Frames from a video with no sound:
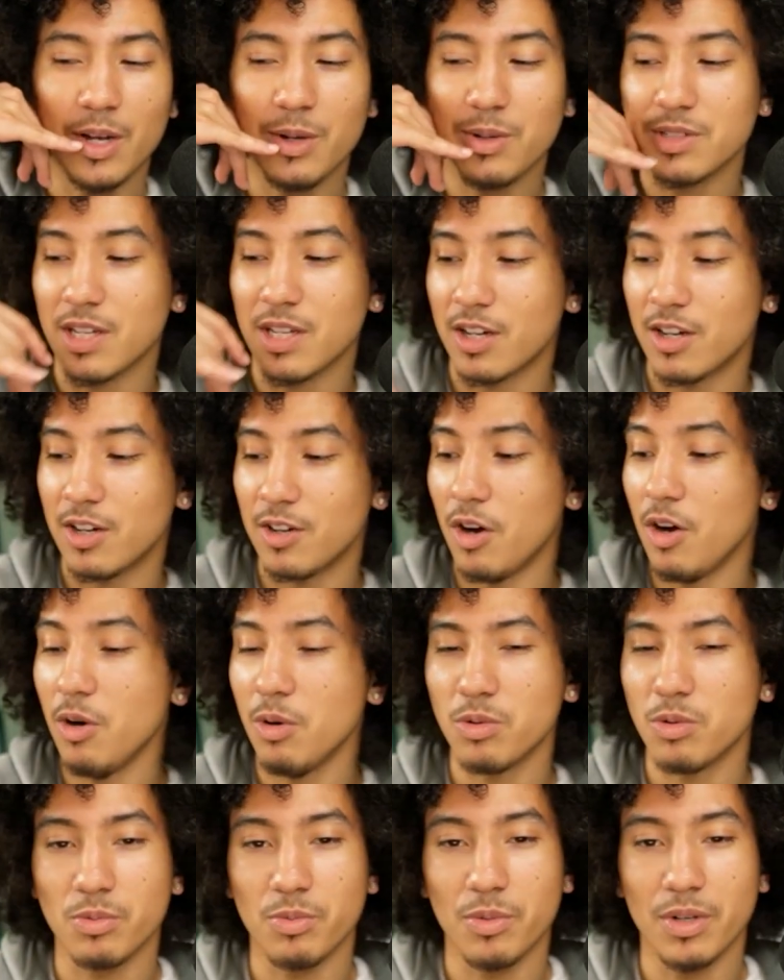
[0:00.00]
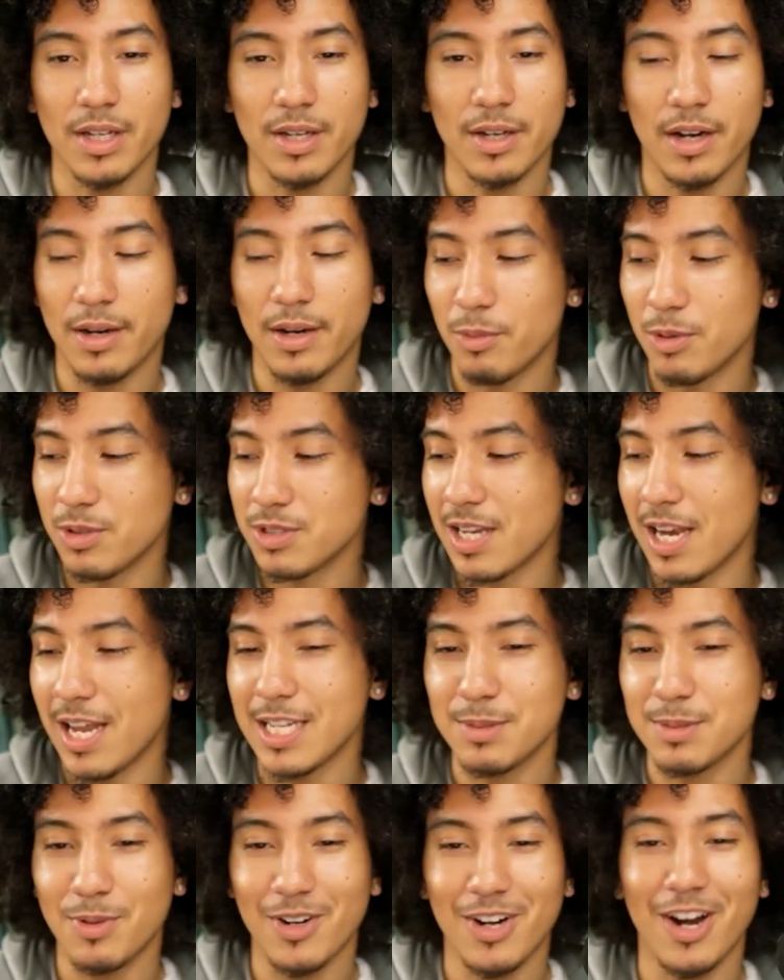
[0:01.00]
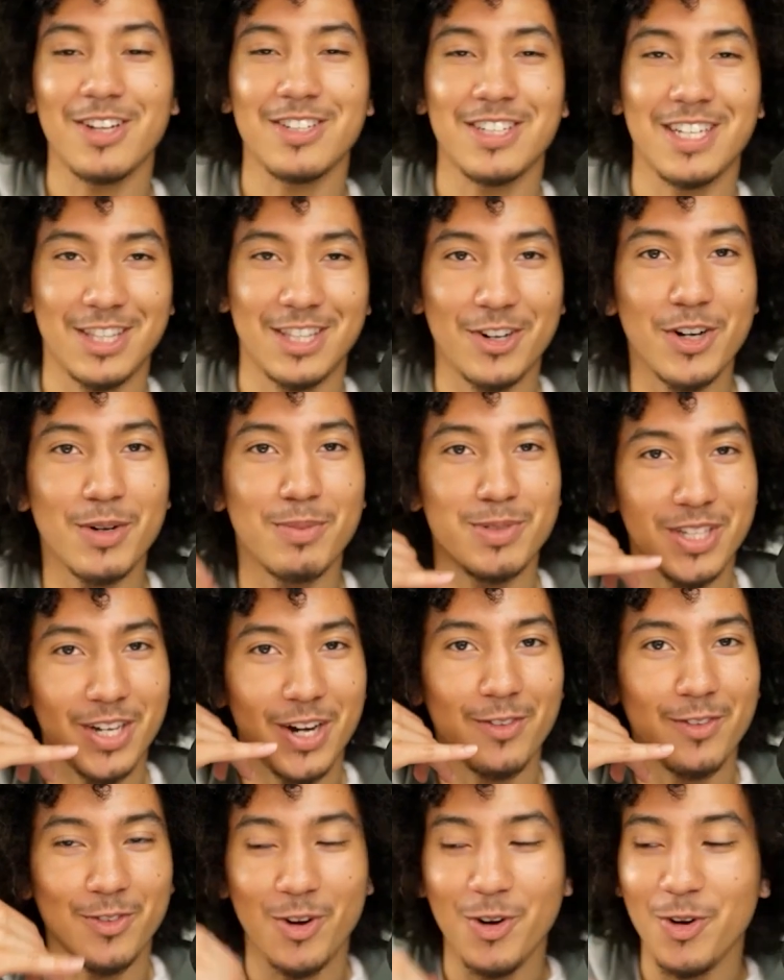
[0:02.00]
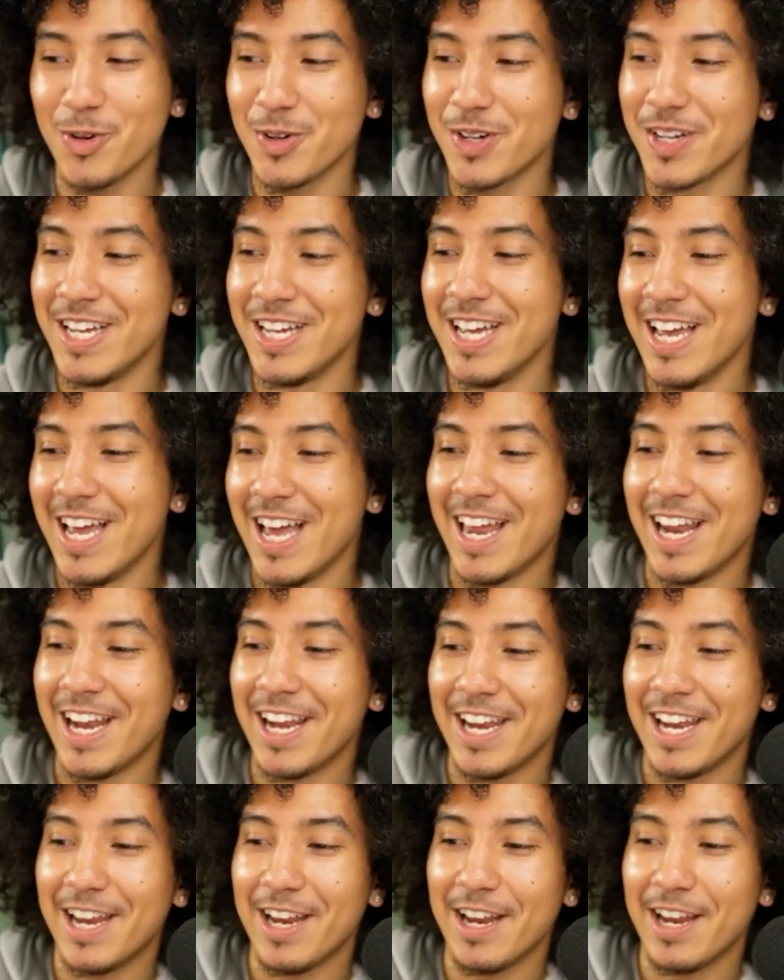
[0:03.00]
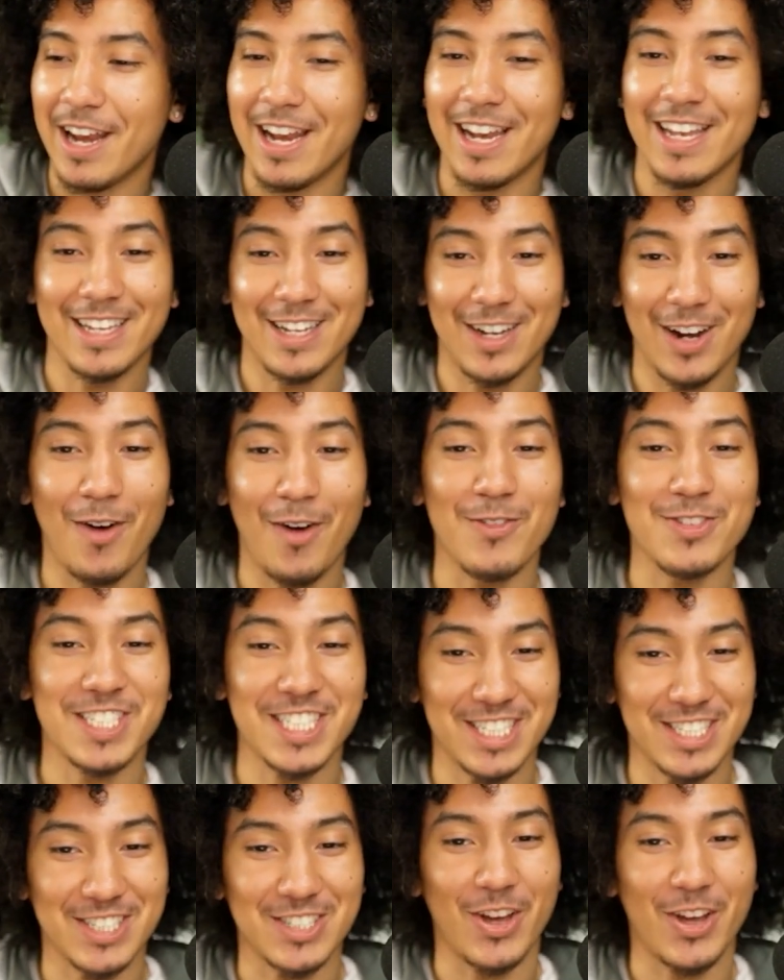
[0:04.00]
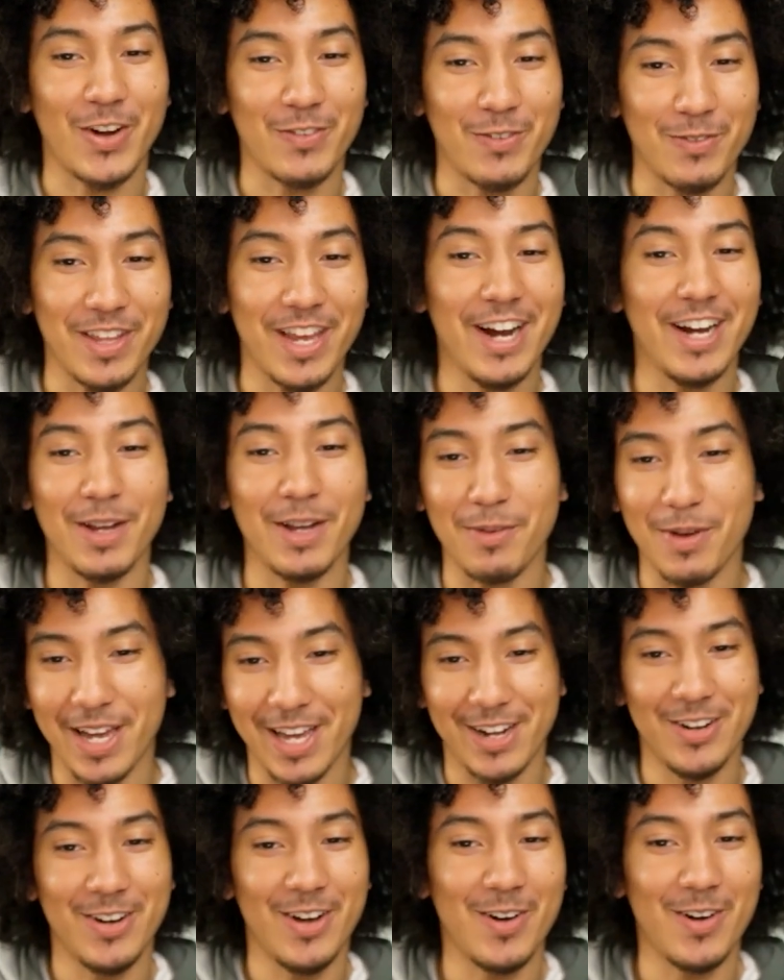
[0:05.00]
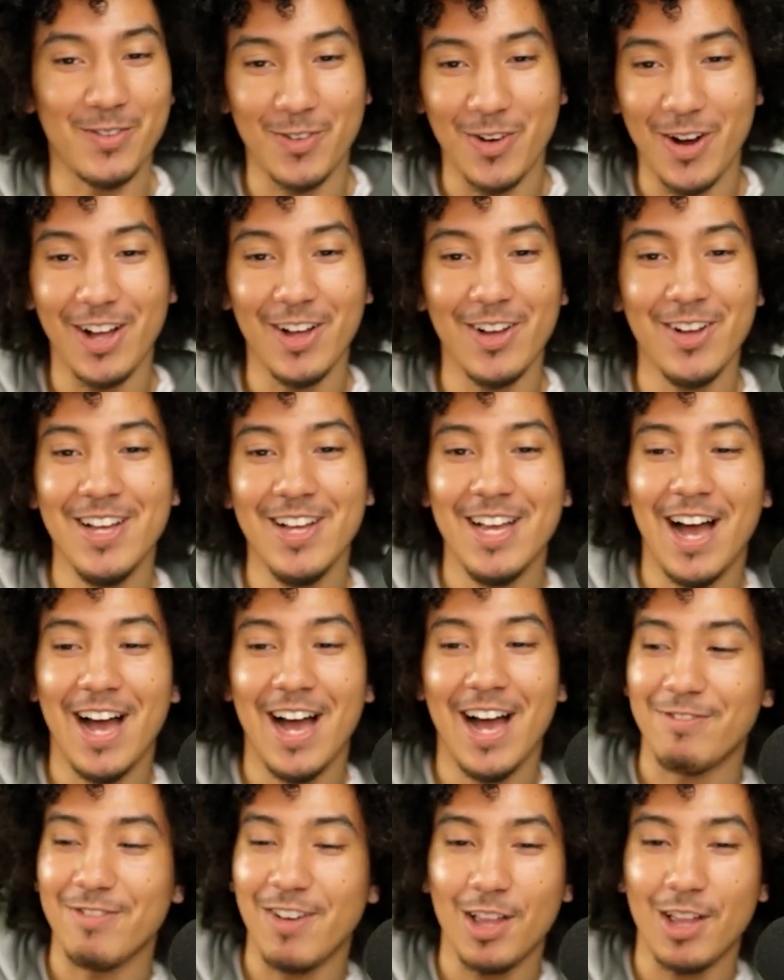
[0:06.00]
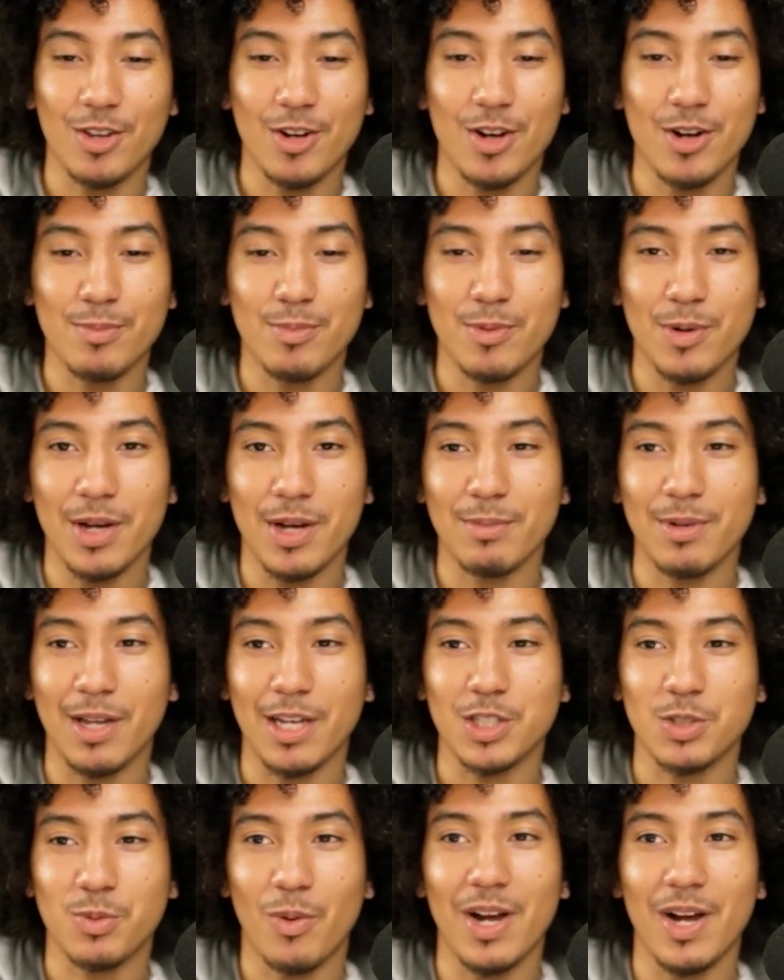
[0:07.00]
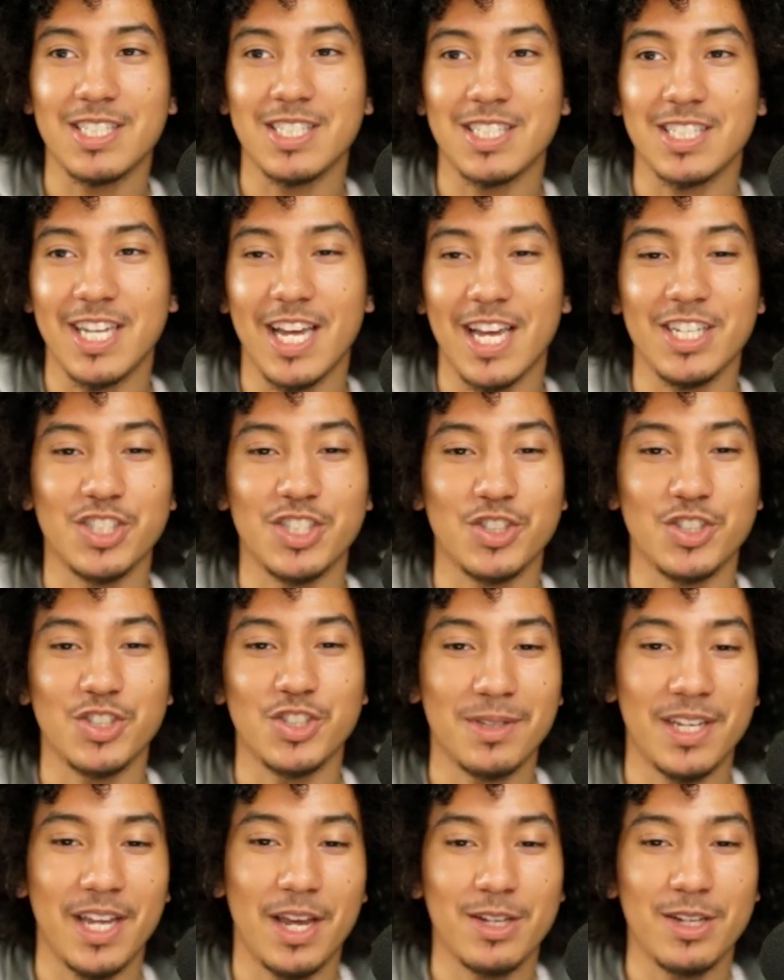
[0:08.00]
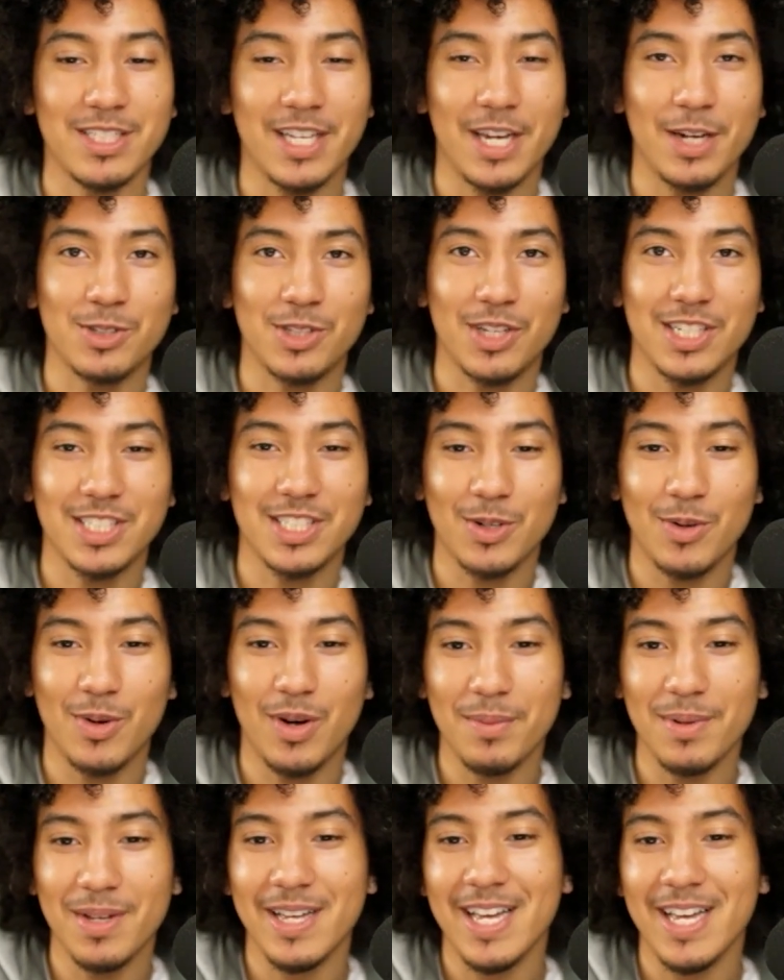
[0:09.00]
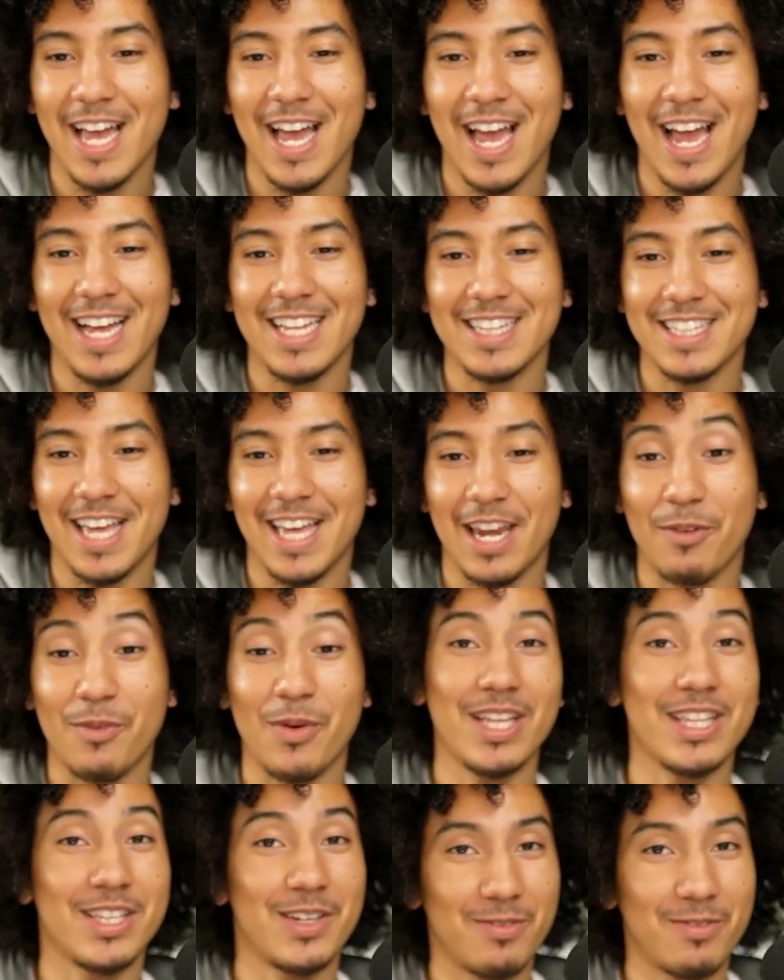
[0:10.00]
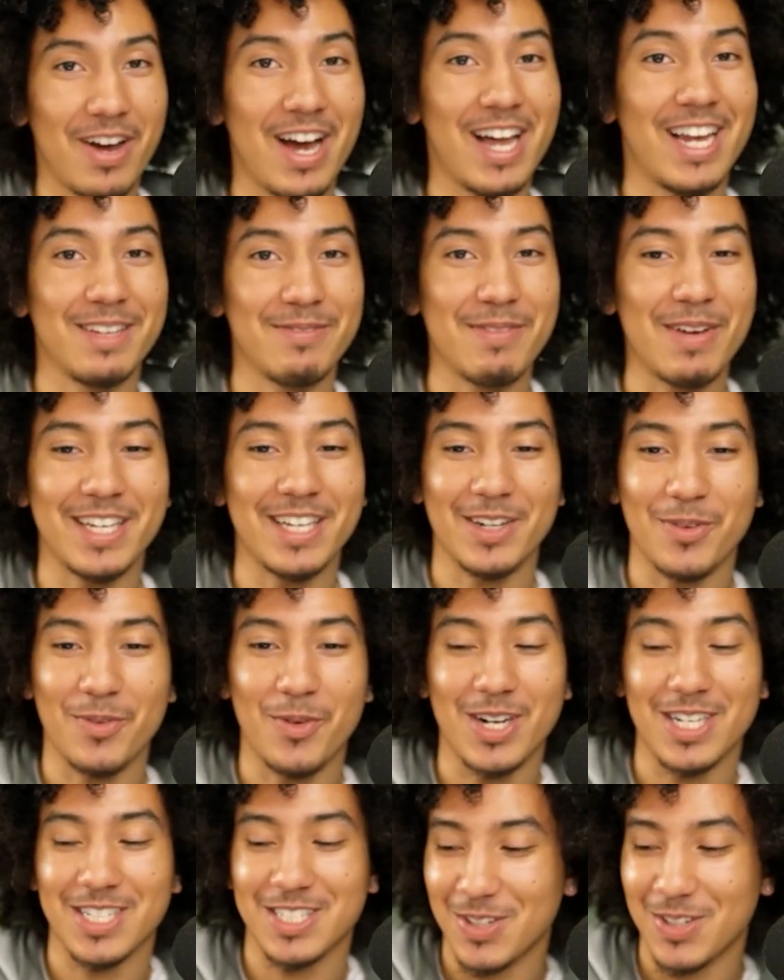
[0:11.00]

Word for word: He was like, oh, oh wait, um, what was the last part? I was like thirty percent off gold, and the conversation started from there. And then we hit it off well. I followed yeah. up with him like twice because he didn't show up the day he said he was going to show up. And then we ended up finally making it work.